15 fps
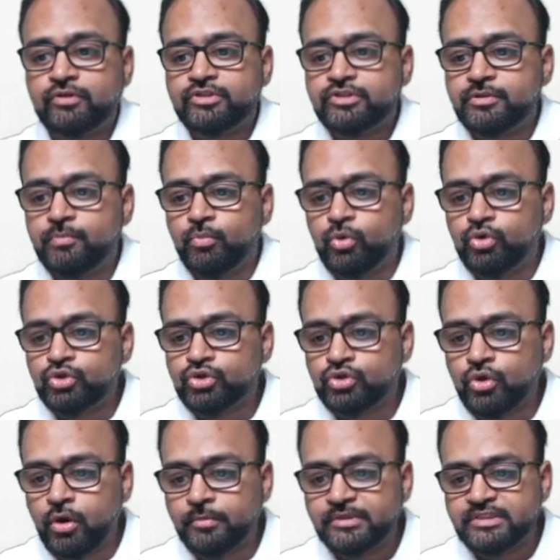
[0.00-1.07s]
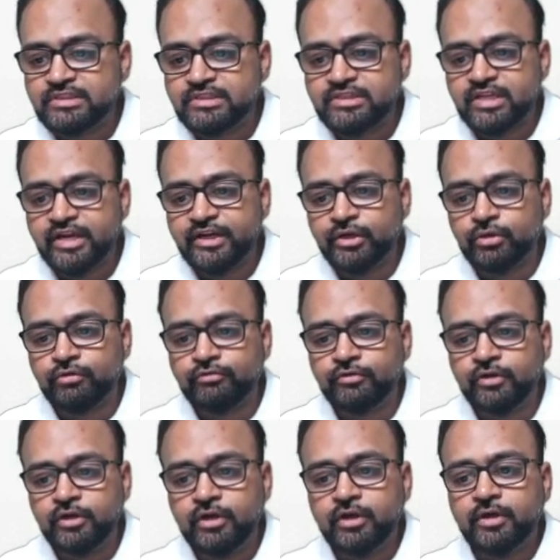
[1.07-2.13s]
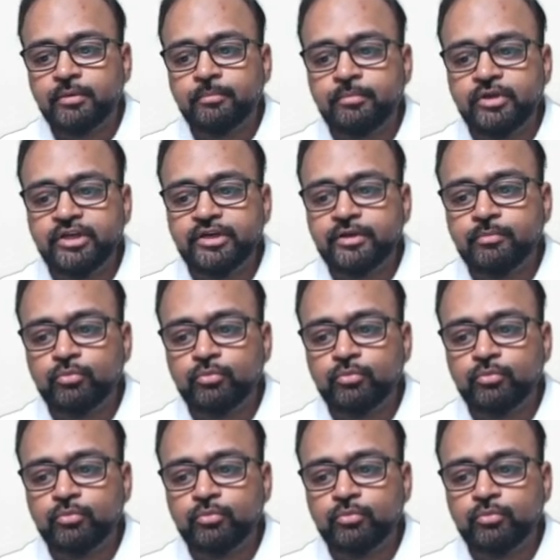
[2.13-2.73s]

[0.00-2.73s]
is the most common site of bleed?